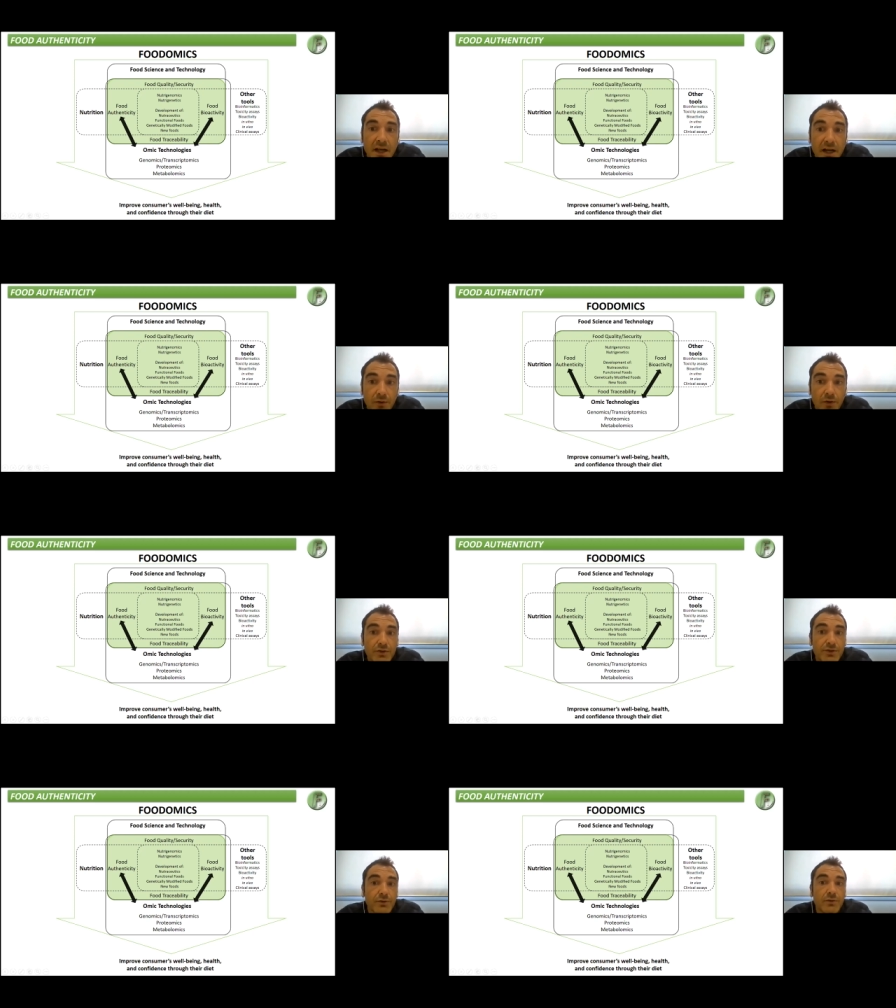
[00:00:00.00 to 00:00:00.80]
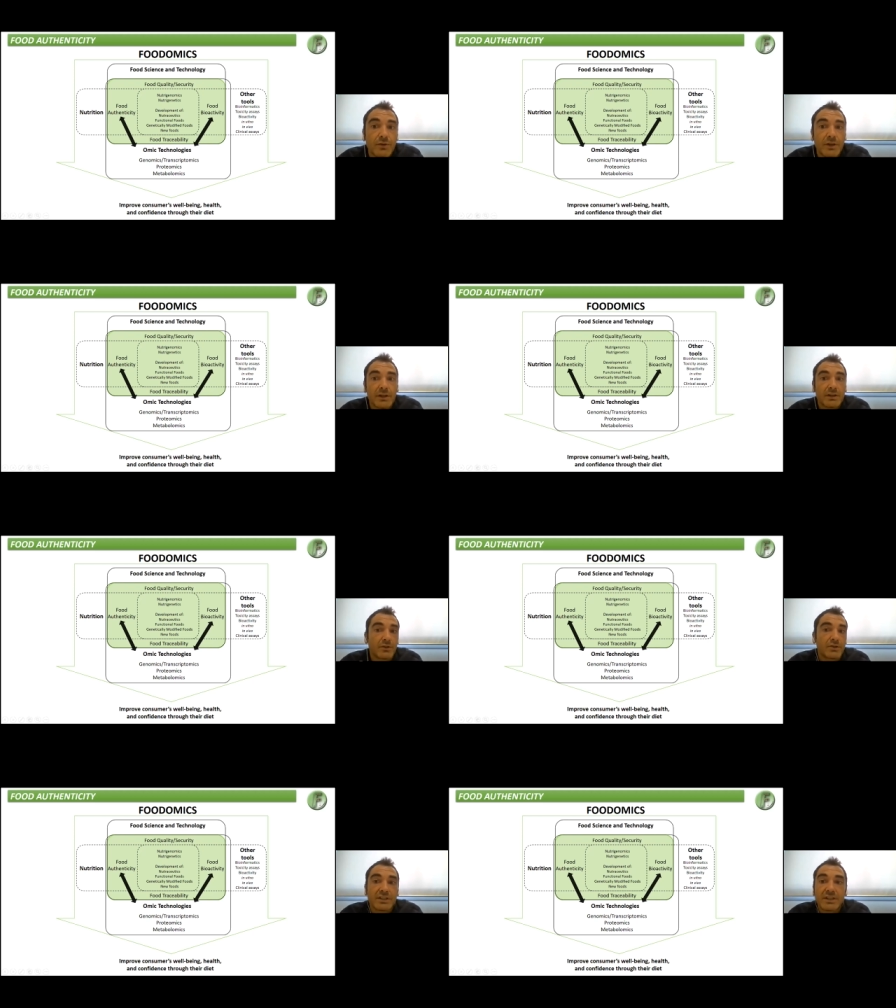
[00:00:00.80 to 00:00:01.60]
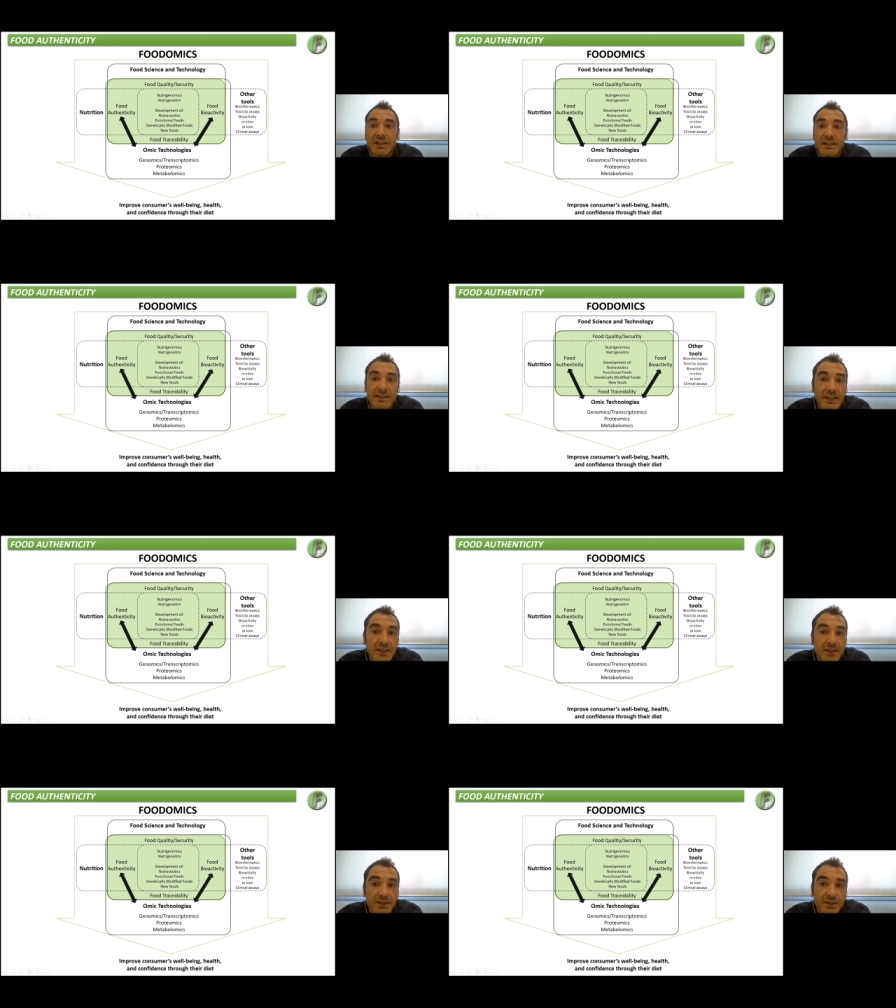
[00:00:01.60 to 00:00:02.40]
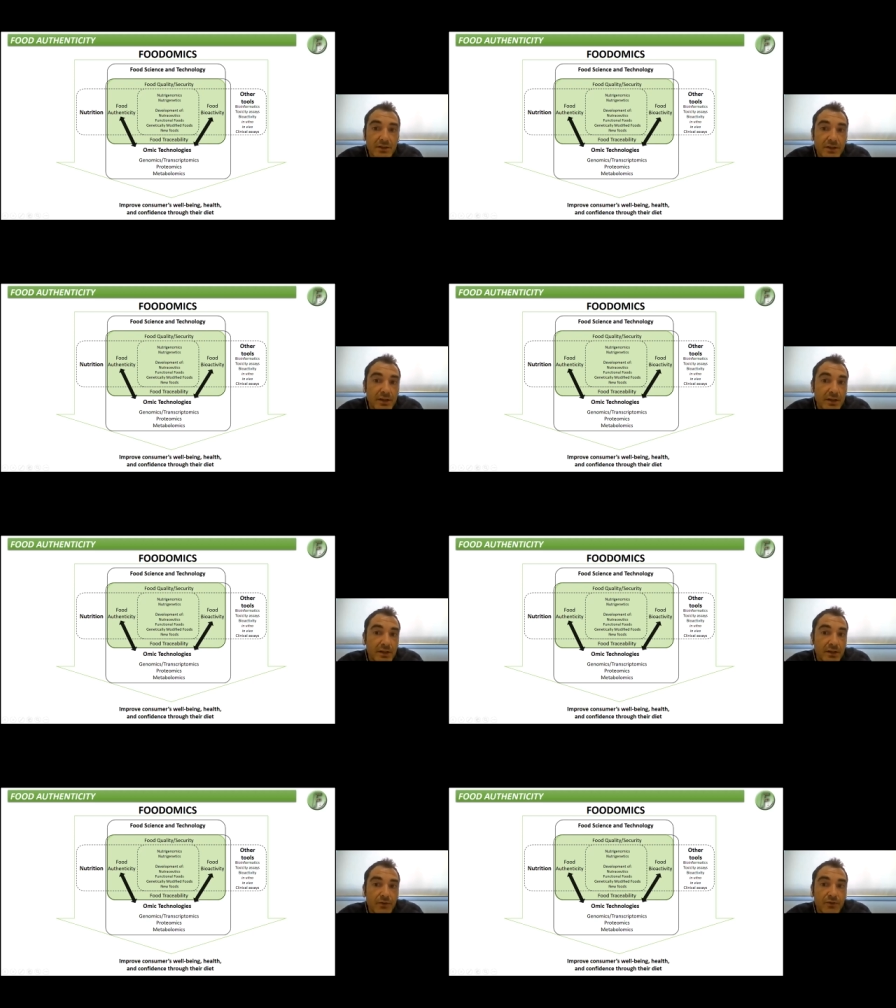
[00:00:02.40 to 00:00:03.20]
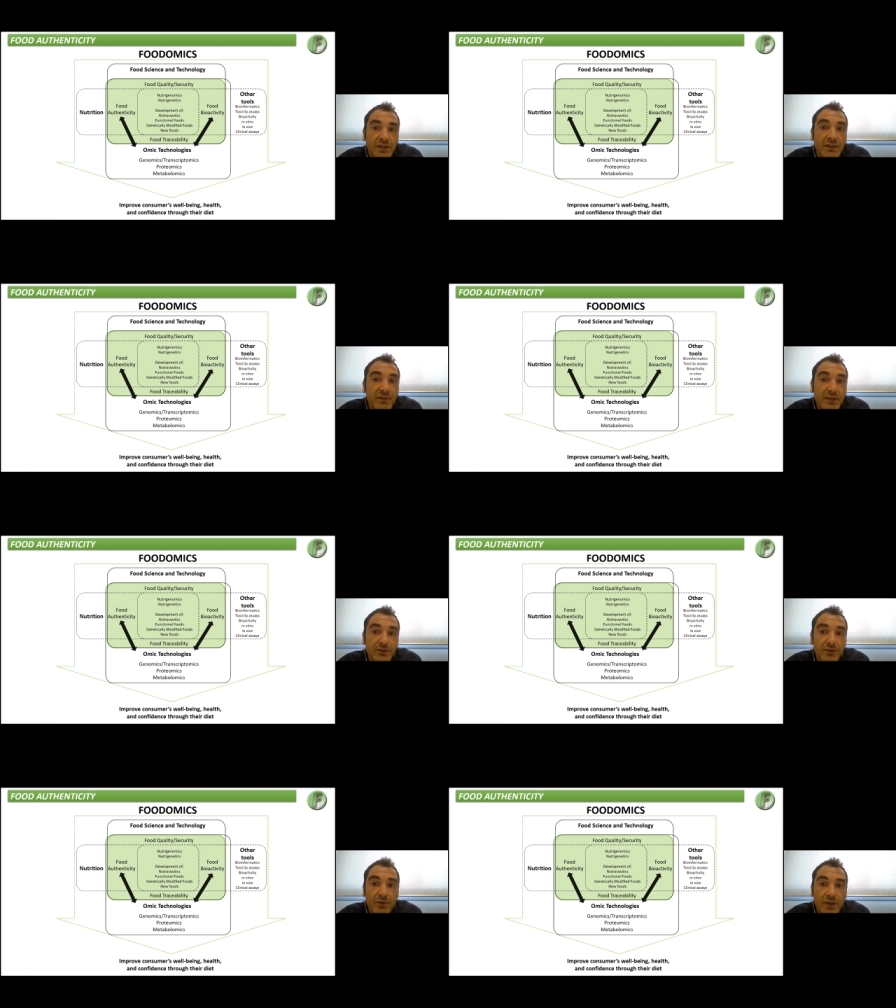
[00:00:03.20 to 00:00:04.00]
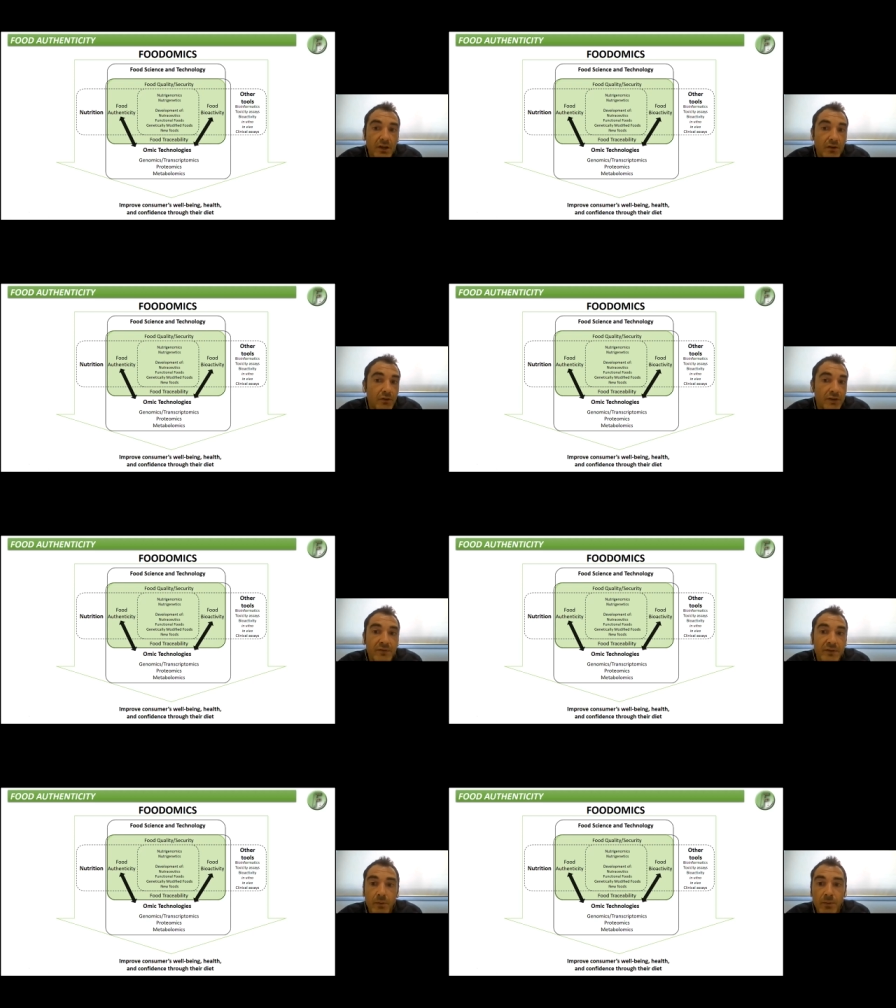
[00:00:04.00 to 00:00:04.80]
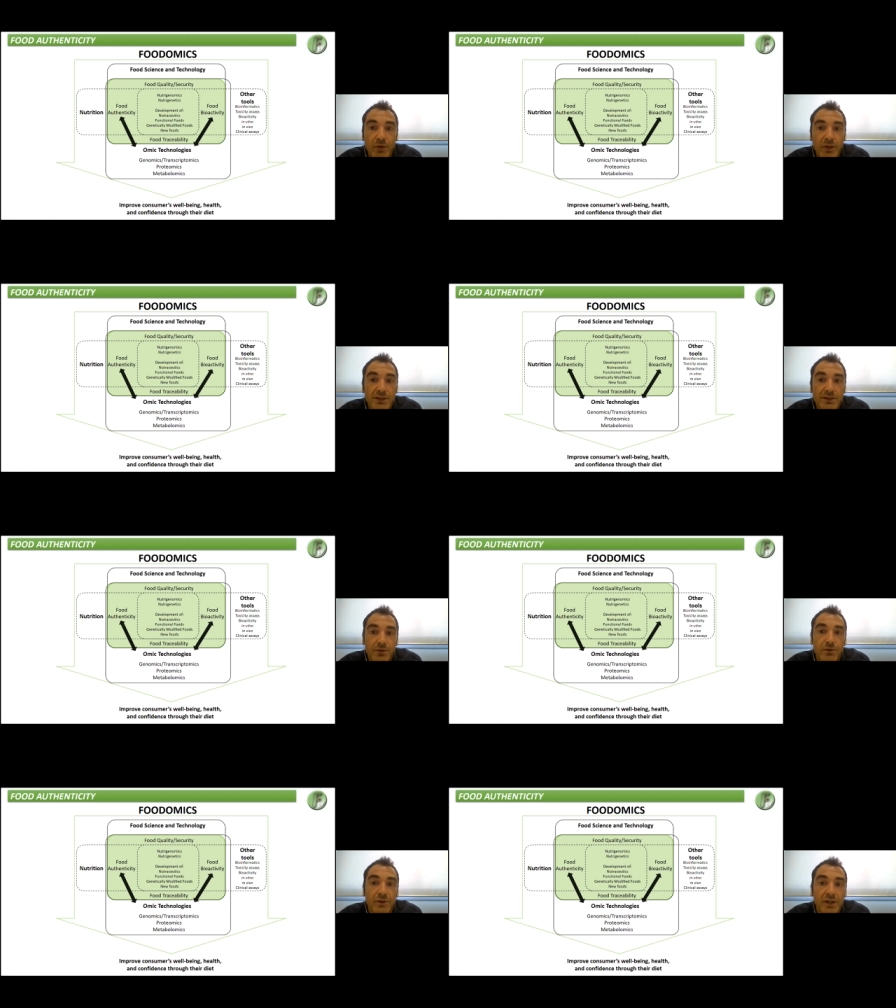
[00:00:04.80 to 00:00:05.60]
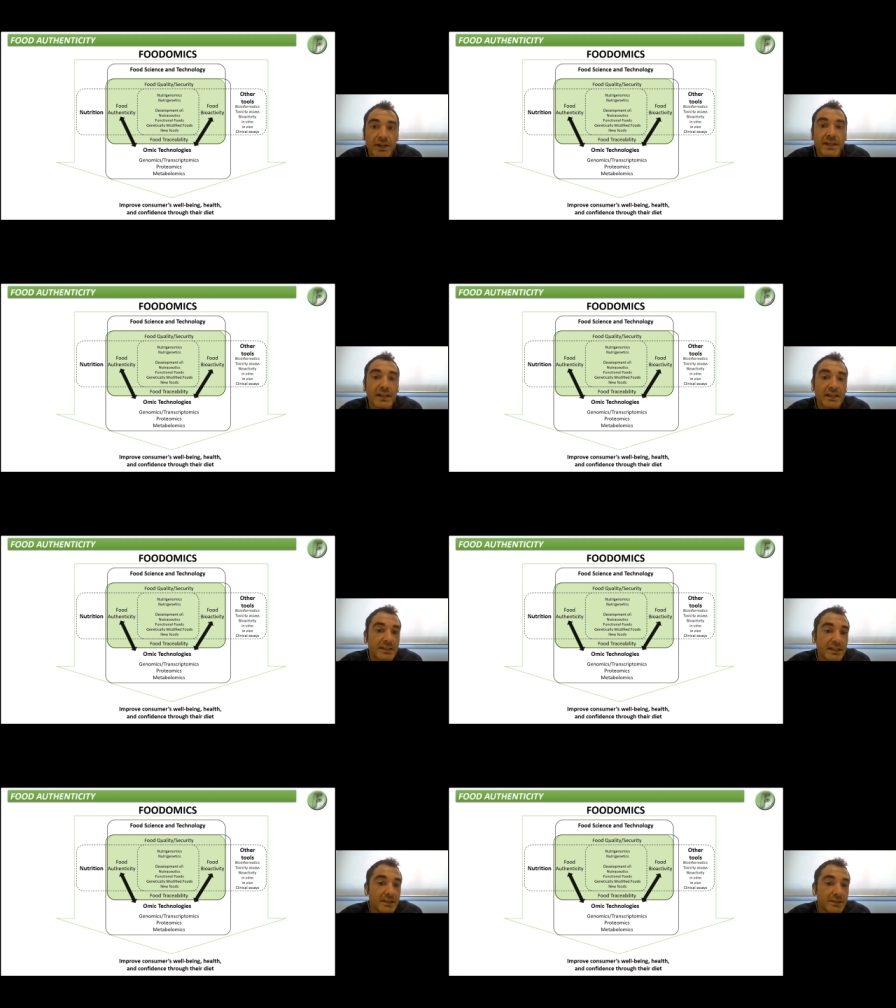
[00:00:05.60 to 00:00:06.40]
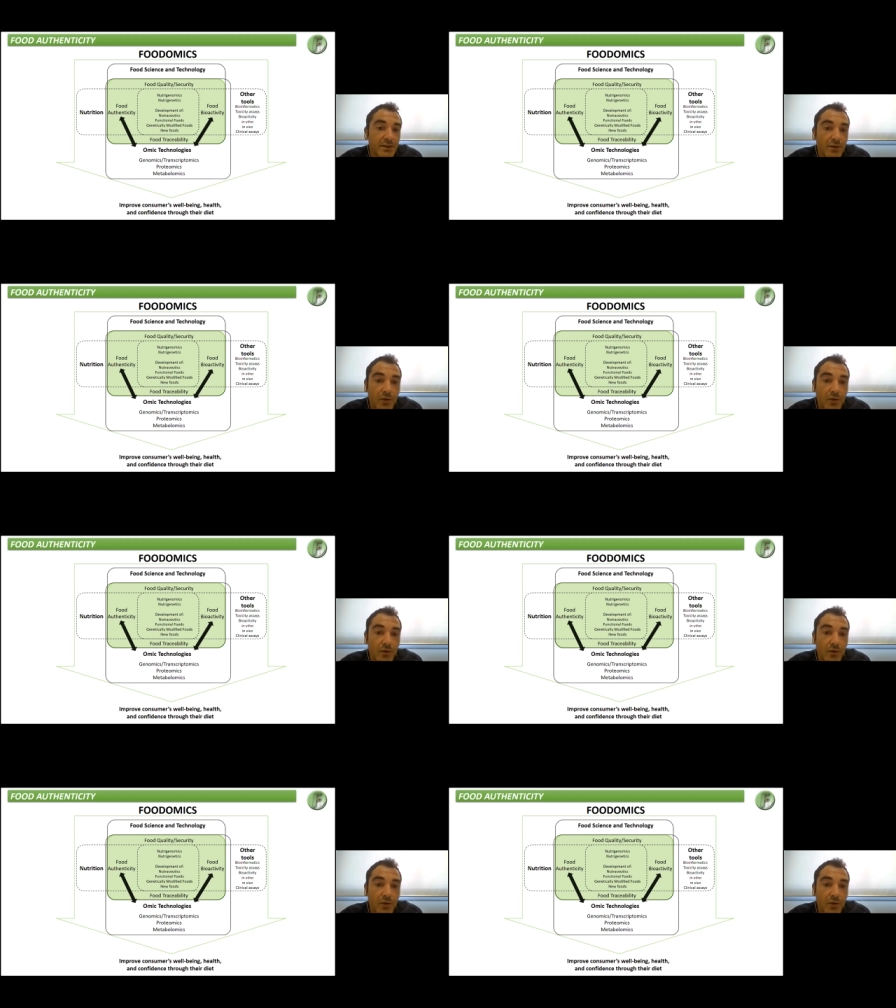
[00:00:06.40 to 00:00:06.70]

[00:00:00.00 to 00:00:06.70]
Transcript: and also uh, toxicity assays uh, using in vitro or in vivo models or clinical assays